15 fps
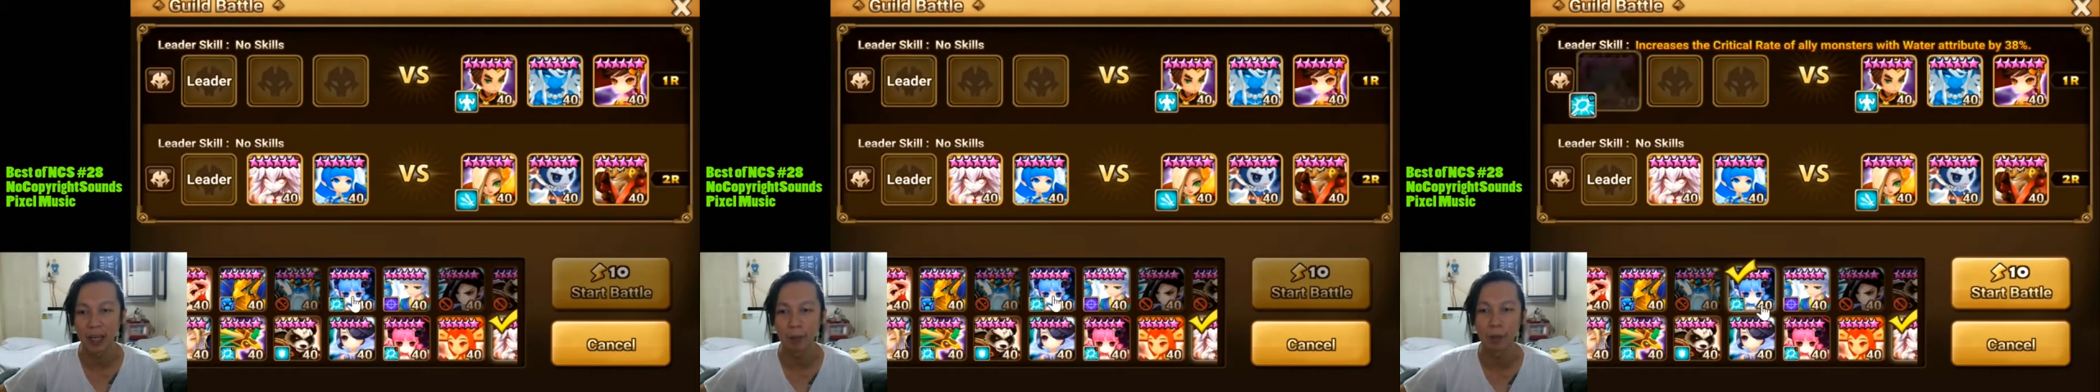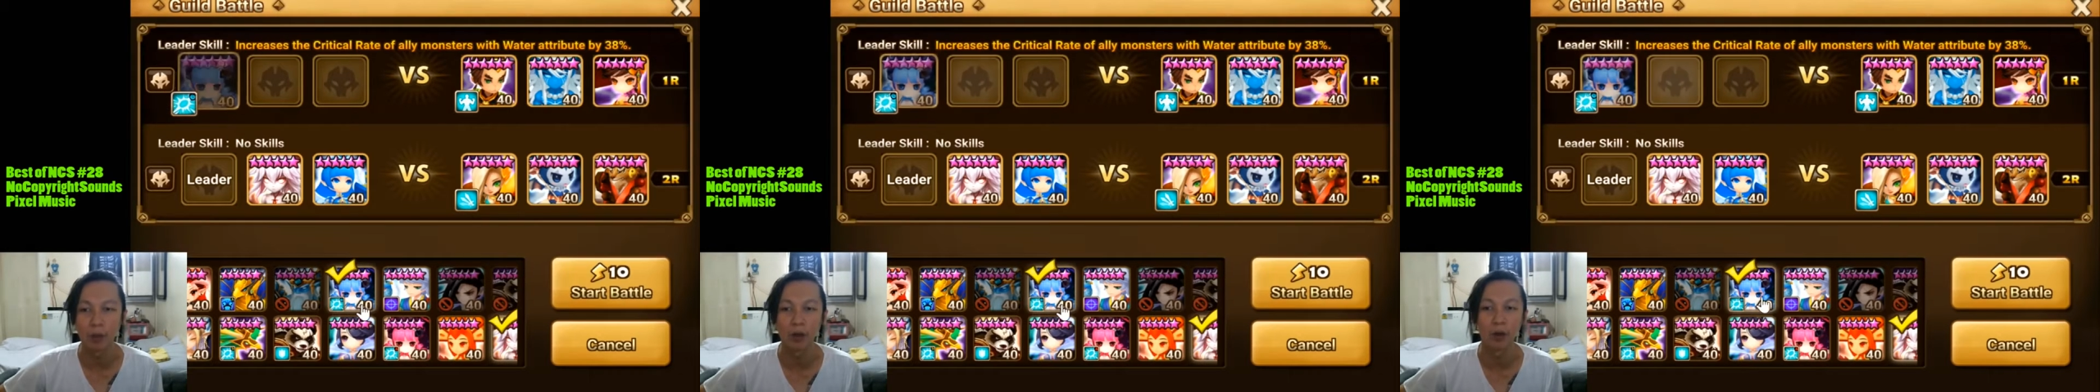
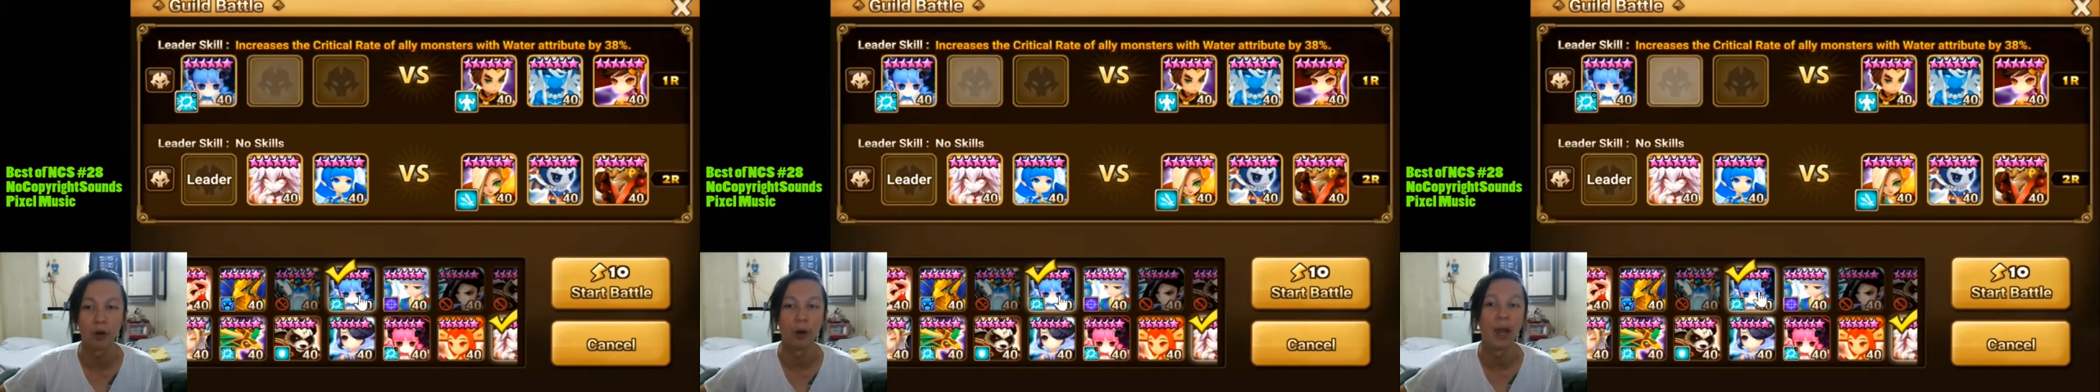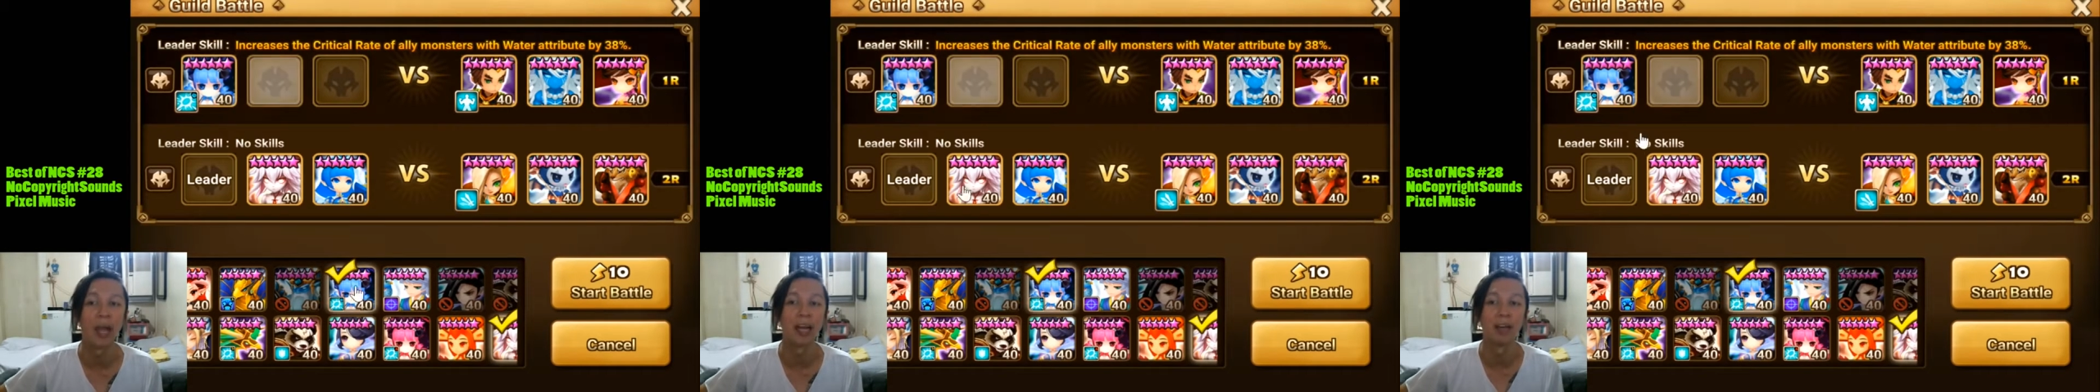I'm gonna
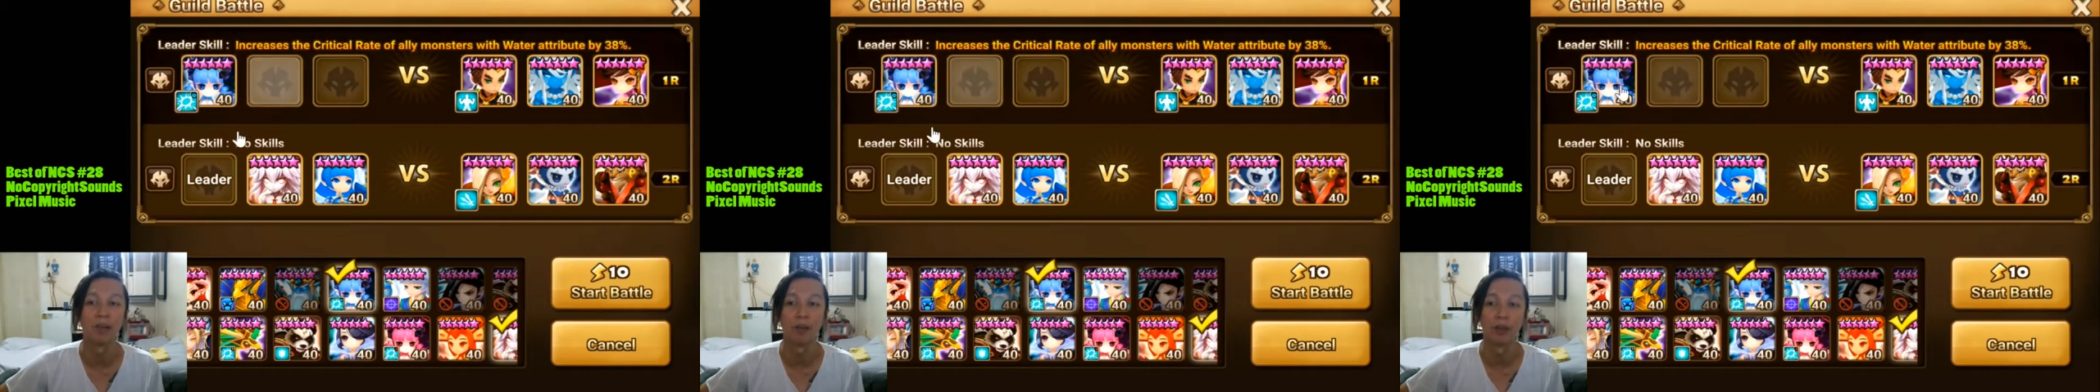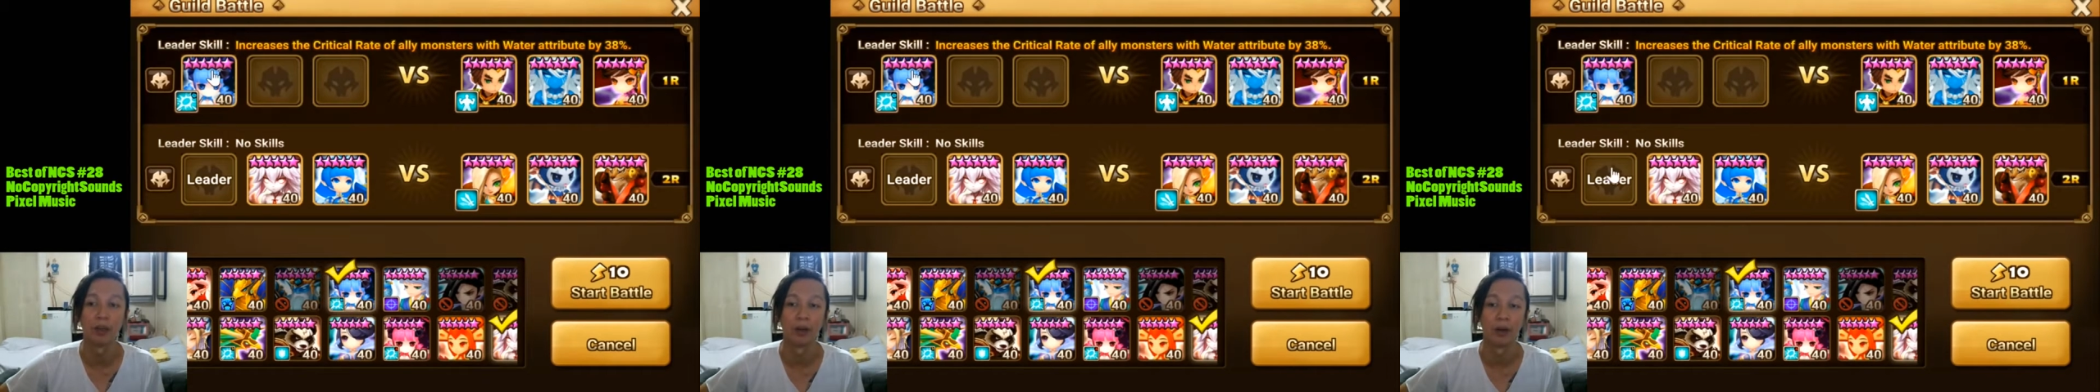go
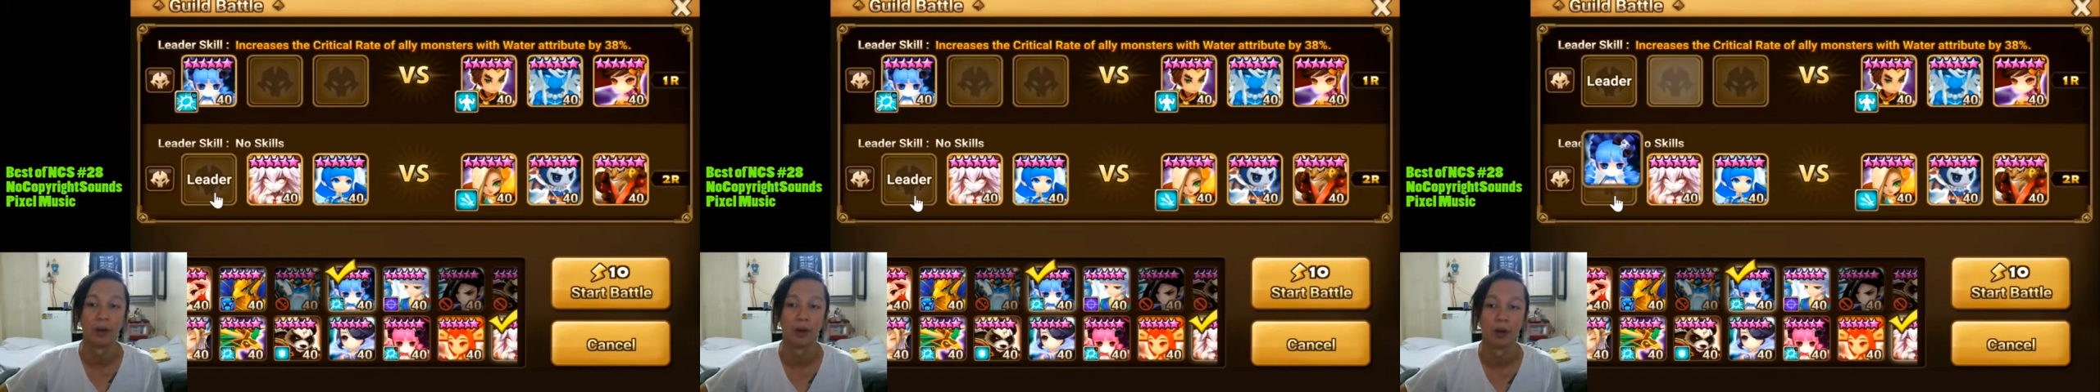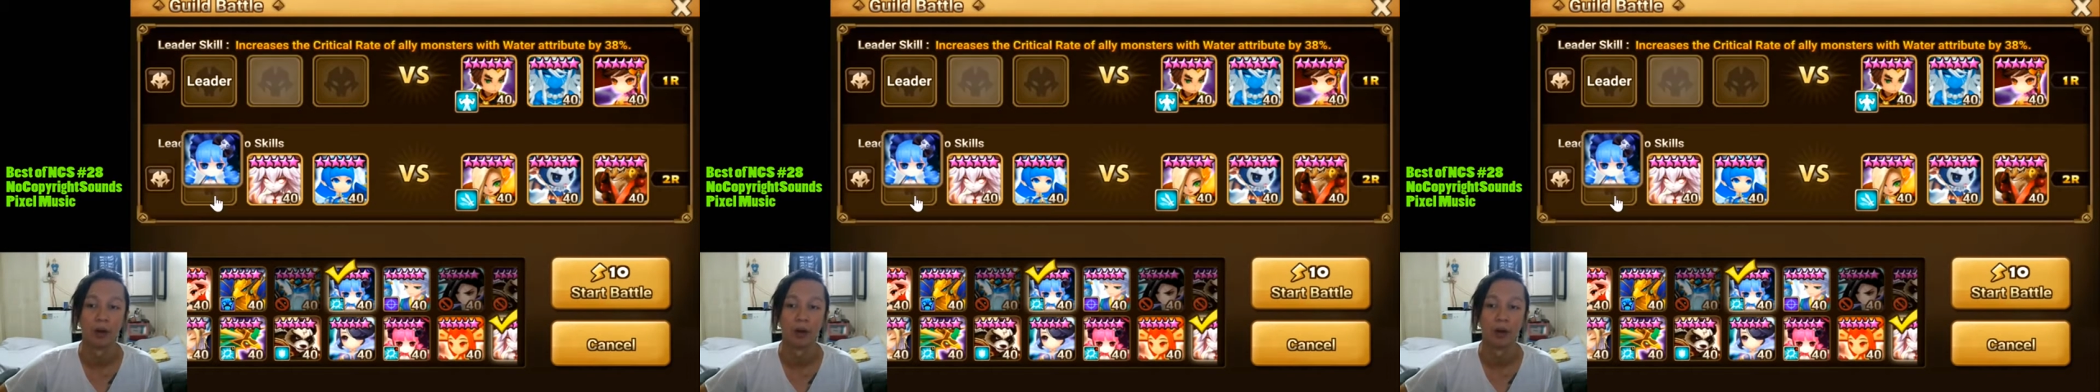Annabelle here.